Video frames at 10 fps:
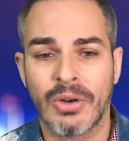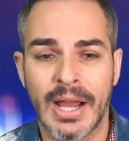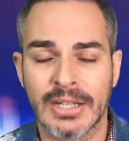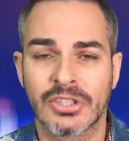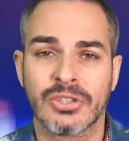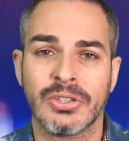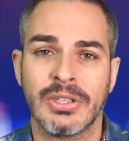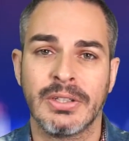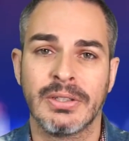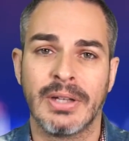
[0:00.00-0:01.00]

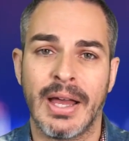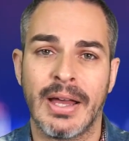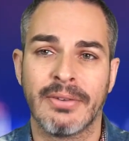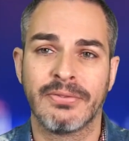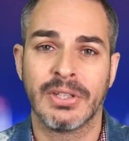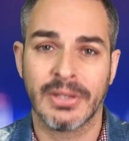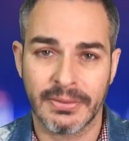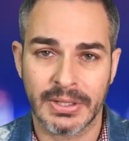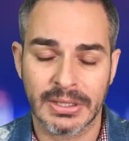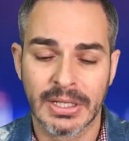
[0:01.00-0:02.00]
actually have
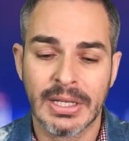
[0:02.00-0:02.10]
delivered.